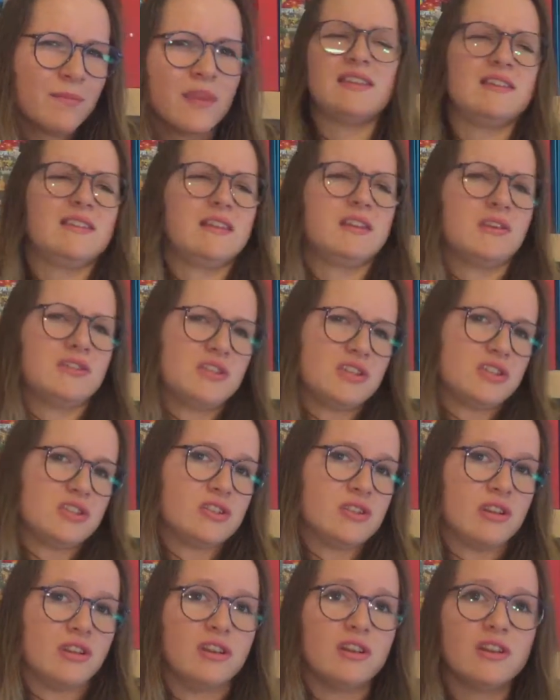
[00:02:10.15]
I think they go to
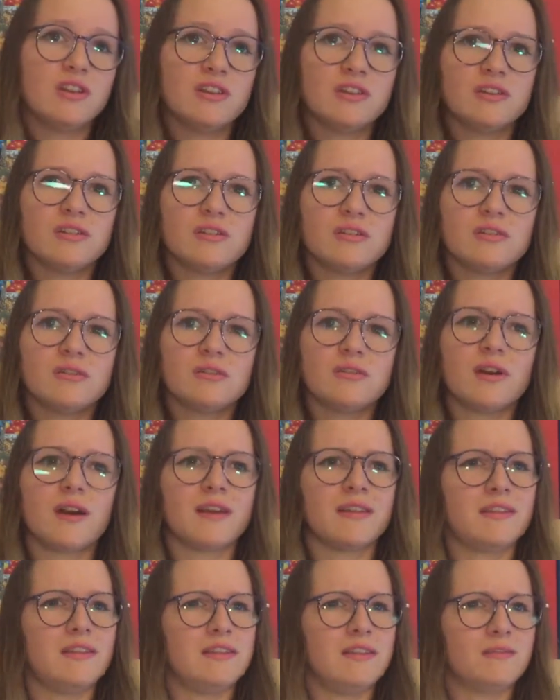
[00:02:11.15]
Salou, I
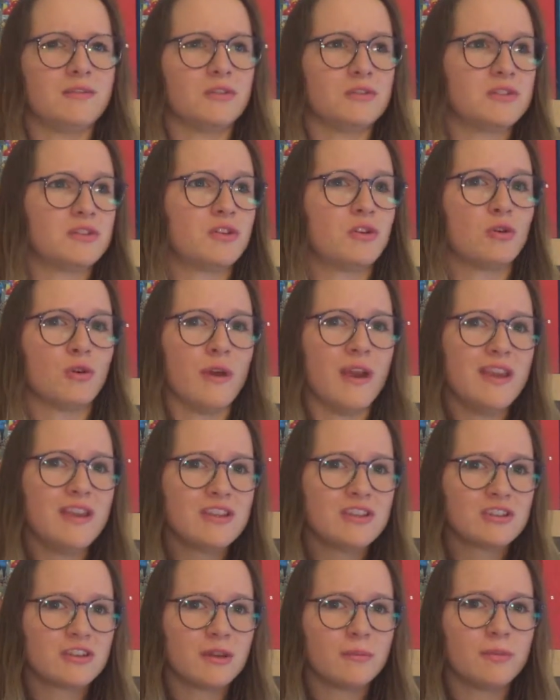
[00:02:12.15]
think they've gone to
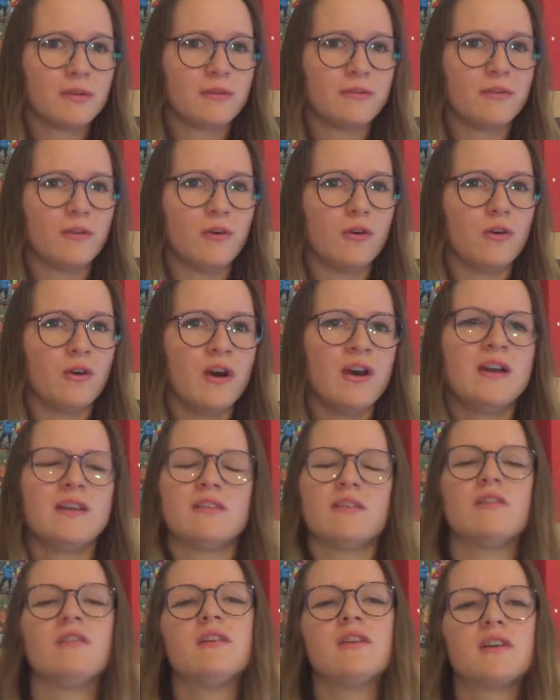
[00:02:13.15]
Croatia before.
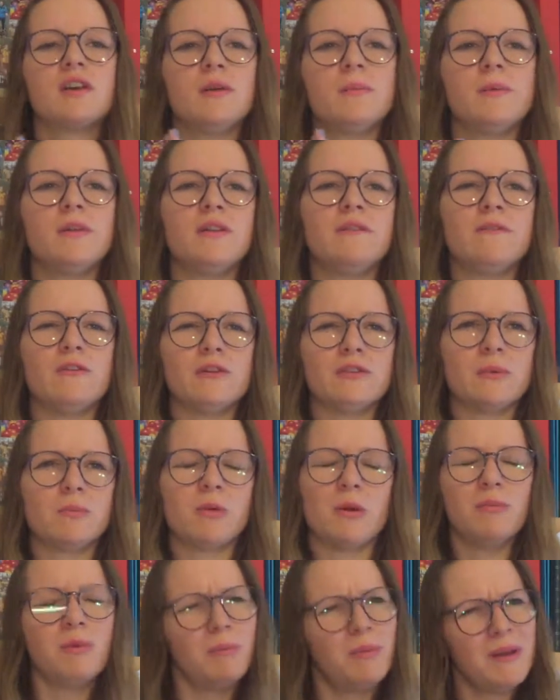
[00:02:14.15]
There are a couple of other
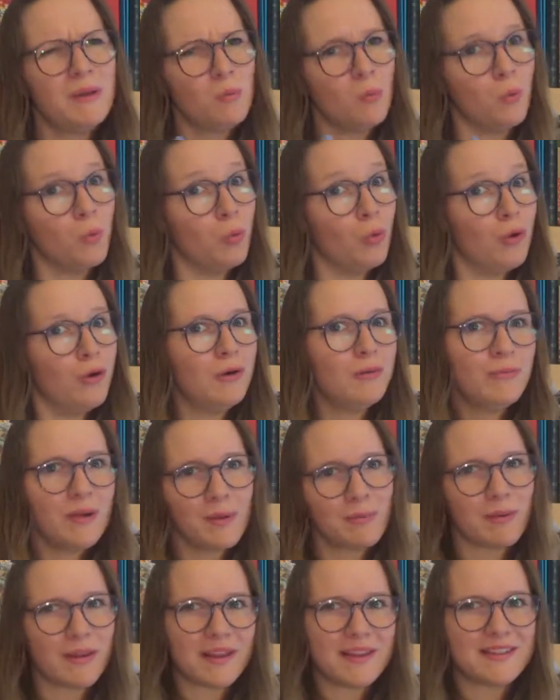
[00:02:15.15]
probably warmer
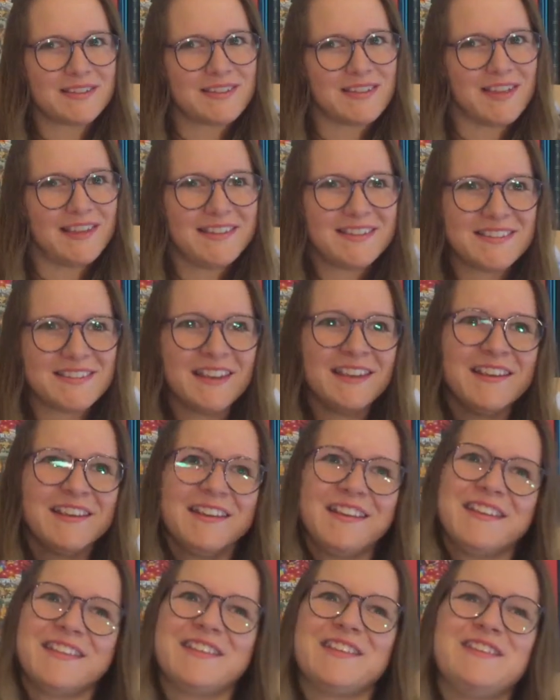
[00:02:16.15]
places
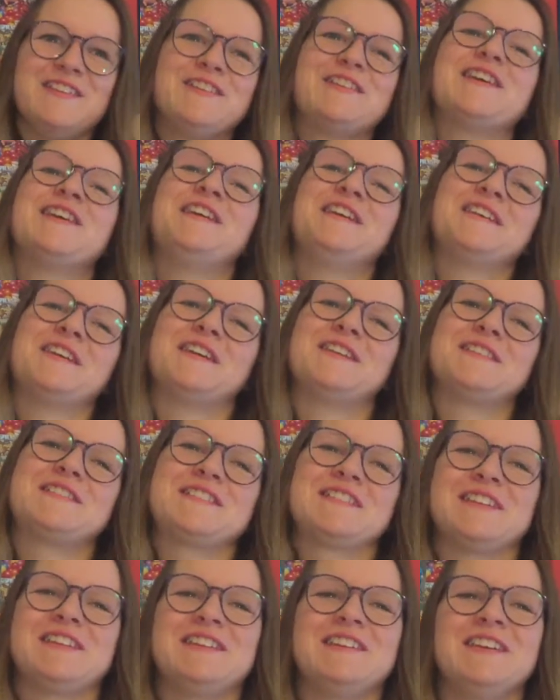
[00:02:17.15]
that you can go
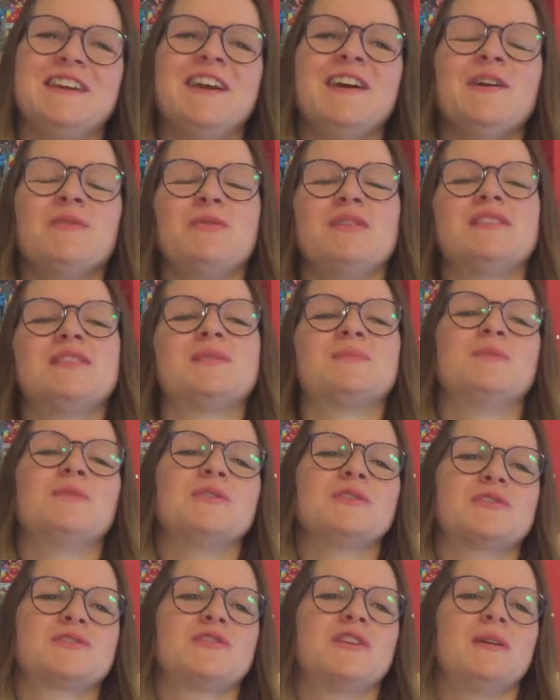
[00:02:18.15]
to with the
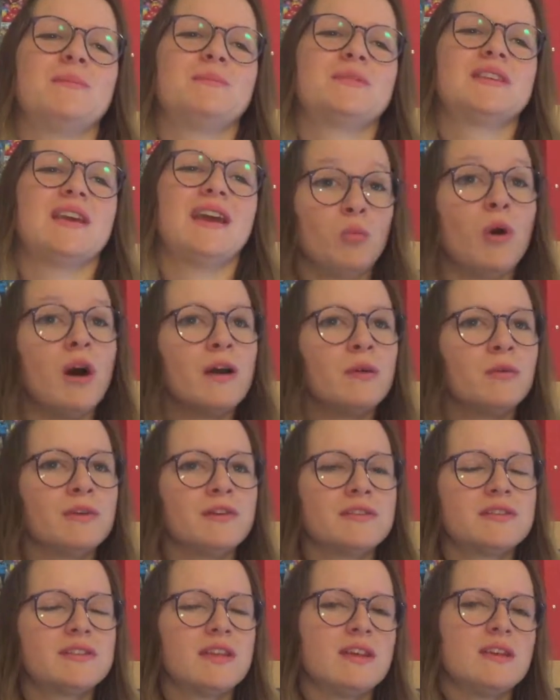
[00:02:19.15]
sports trips. What I
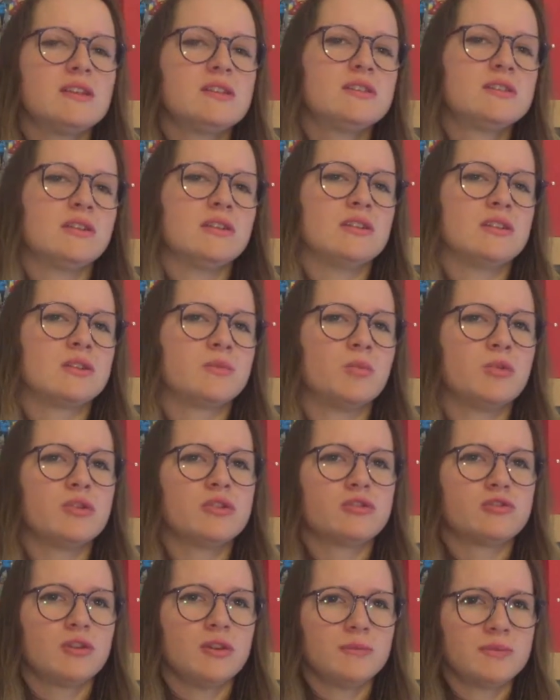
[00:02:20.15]
will say is that the
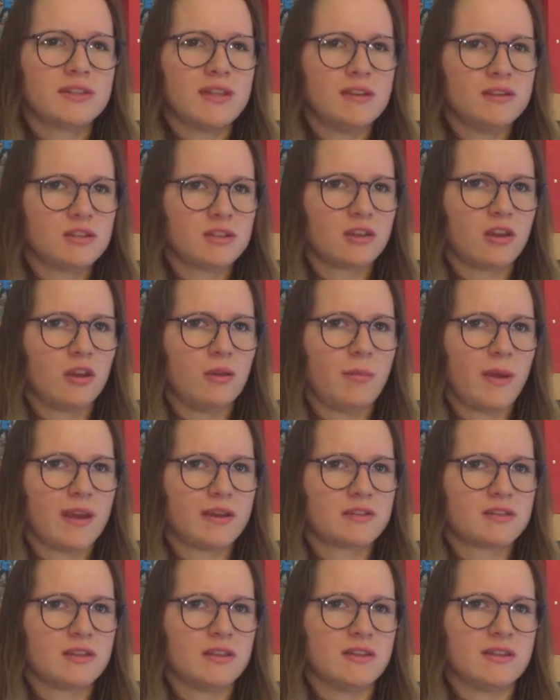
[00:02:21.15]
sports trips tend to go
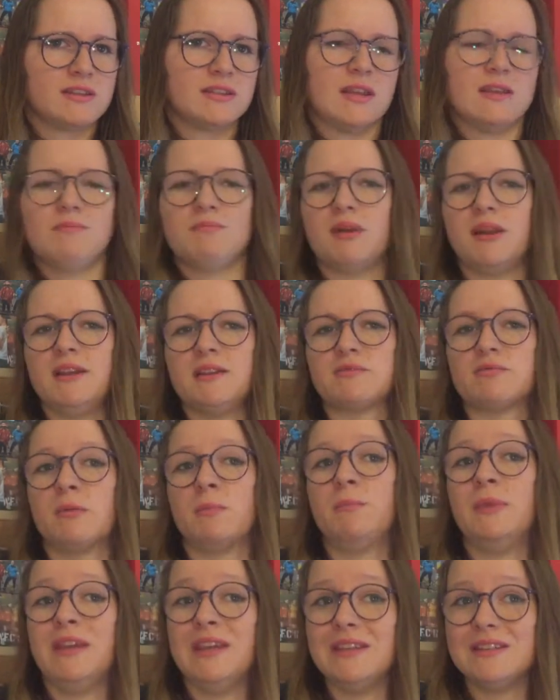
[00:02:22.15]
back to the same place
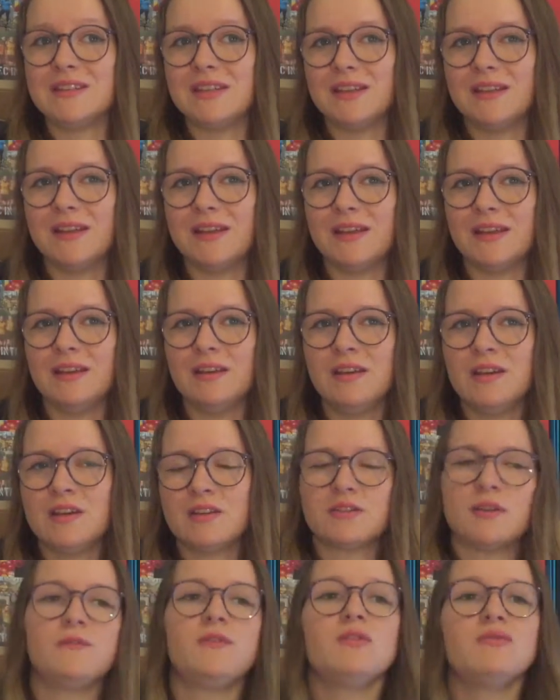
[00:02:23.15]
repeatedly.
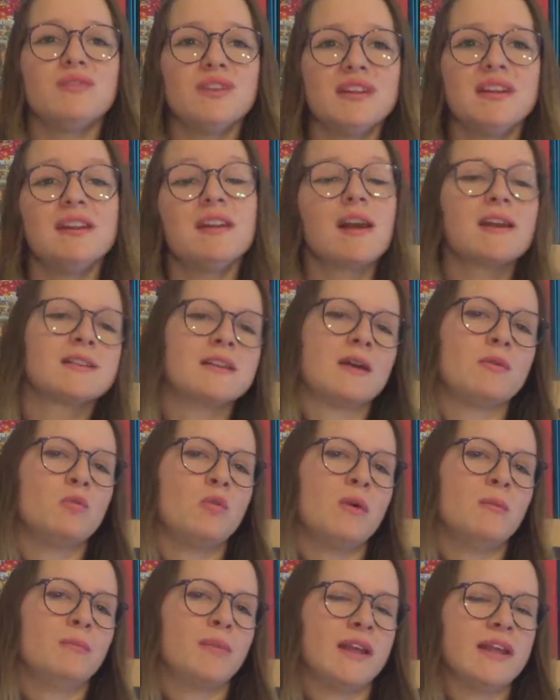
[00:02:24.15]
So if you really like that
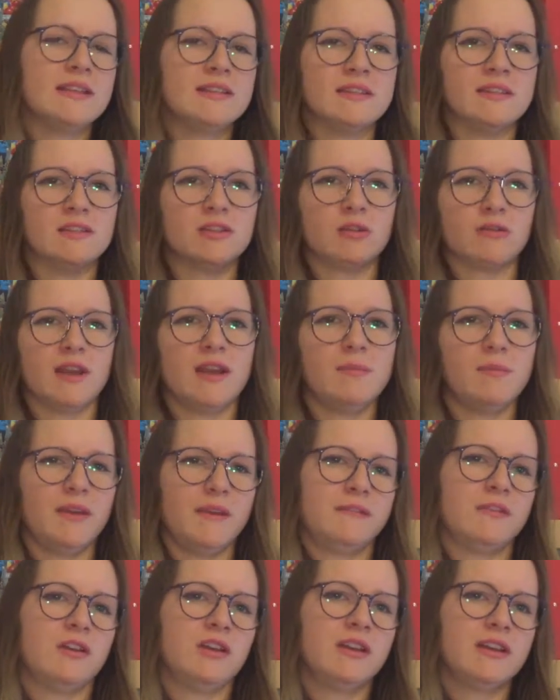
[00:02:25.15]
one place, it's great, but
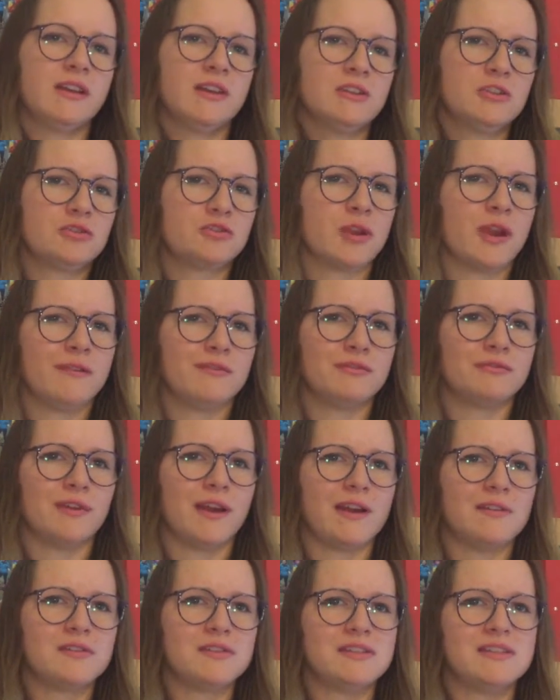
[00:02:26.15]
if you're looking to travel
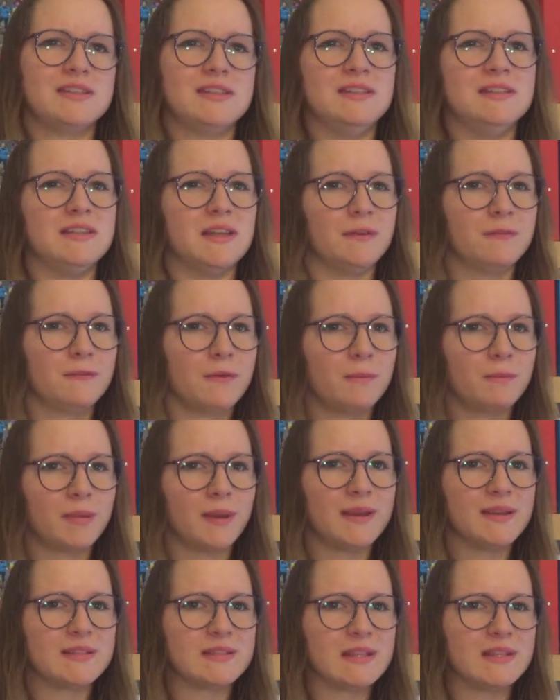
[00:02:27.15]
around and see different
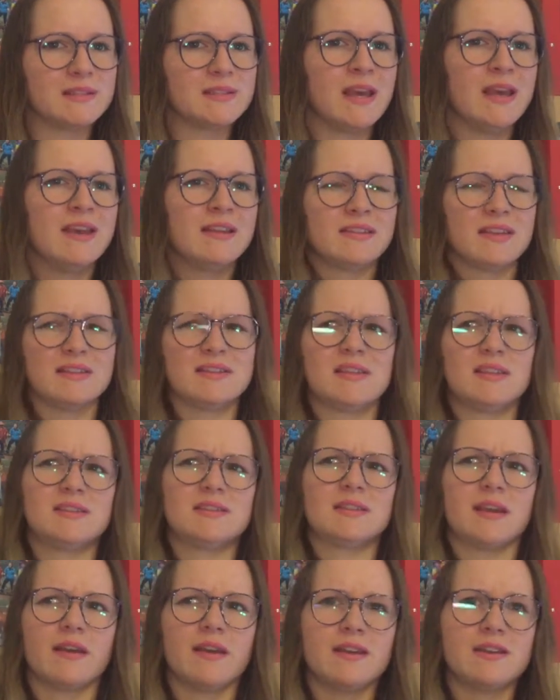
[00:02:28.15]
places, then
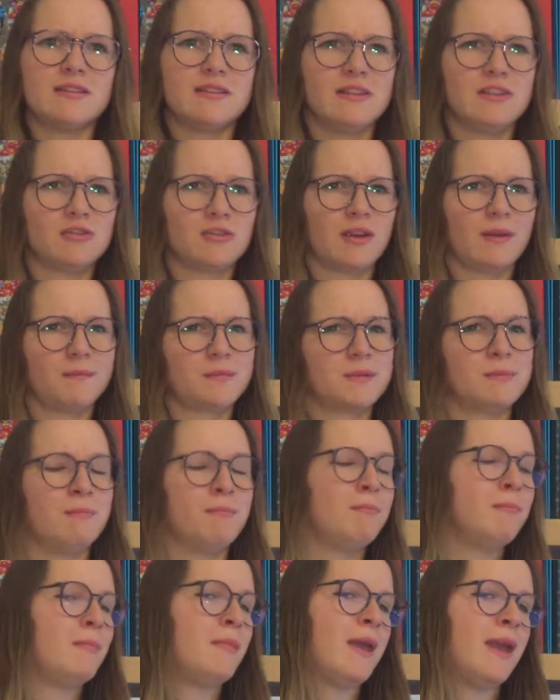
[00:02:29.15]
society trips
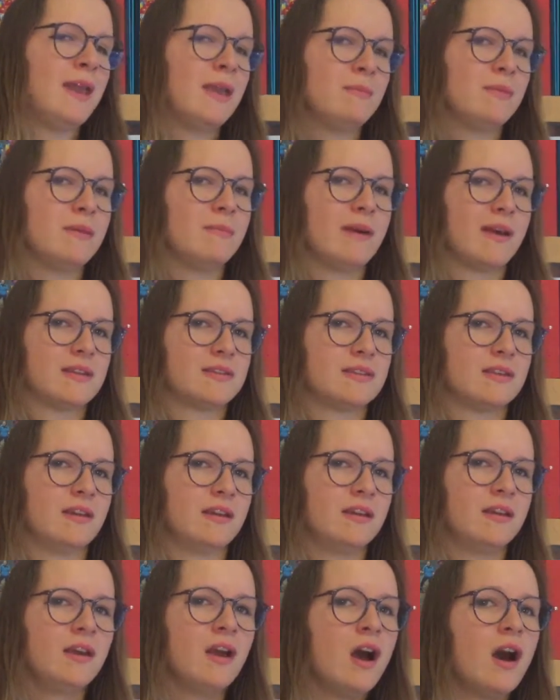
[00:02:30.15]
may be better.
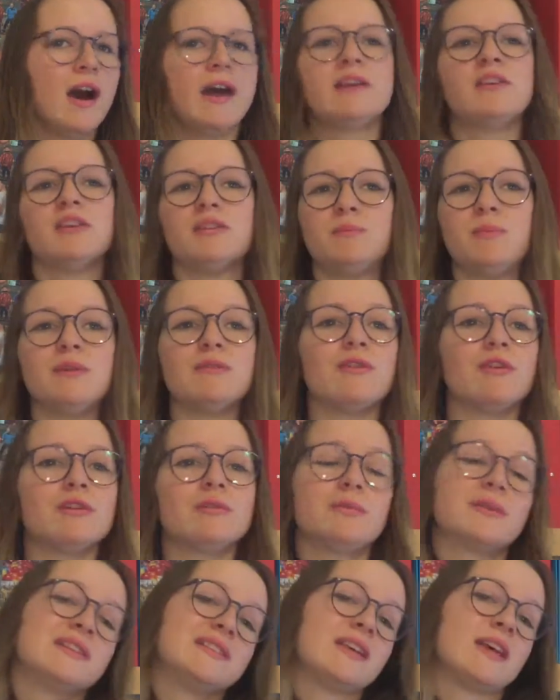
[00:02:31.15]
I could be
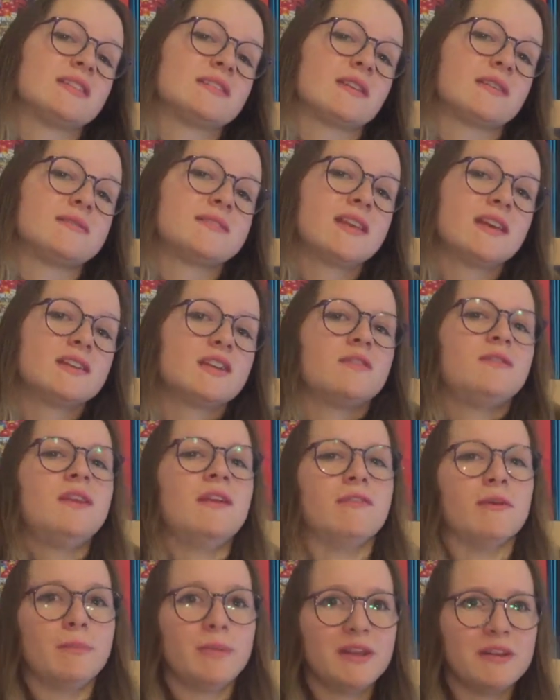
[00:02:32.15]
wrong because, as I said, I've
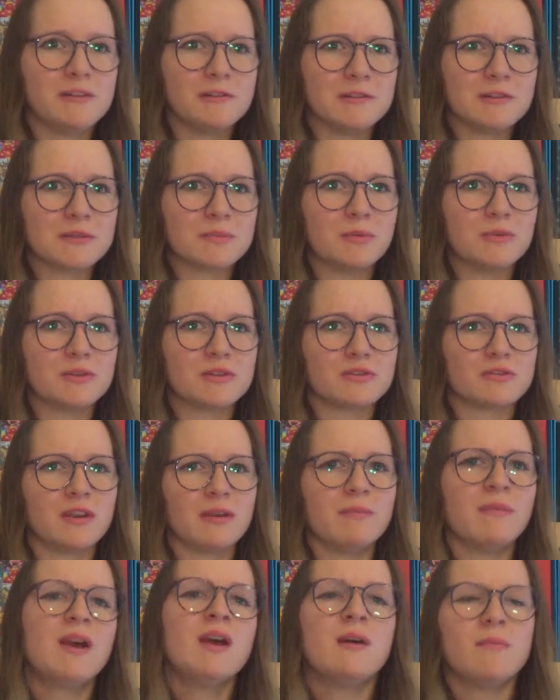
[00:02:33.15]
never been on a sports
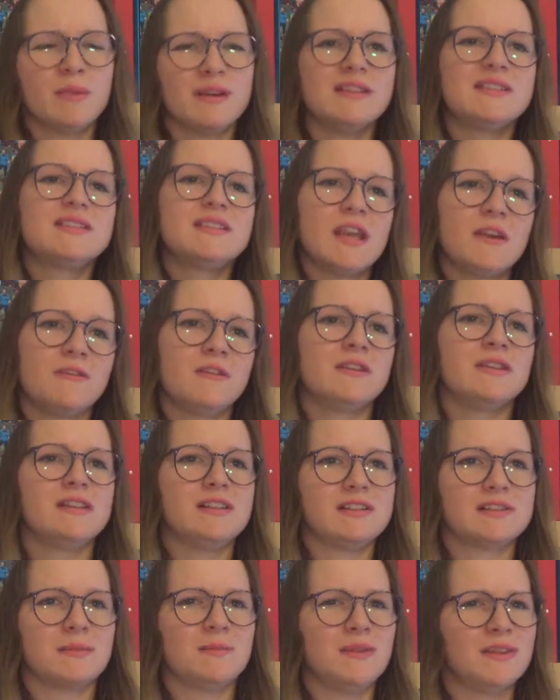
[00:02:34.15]
trip, but it's
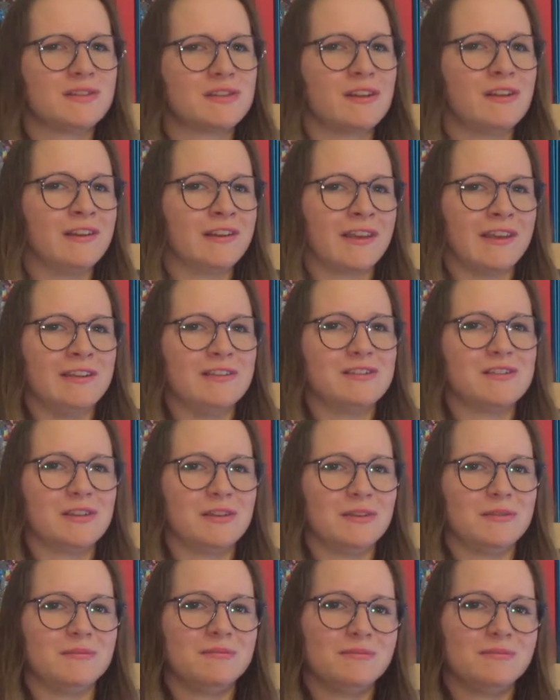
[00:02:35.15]
definitely something to look into.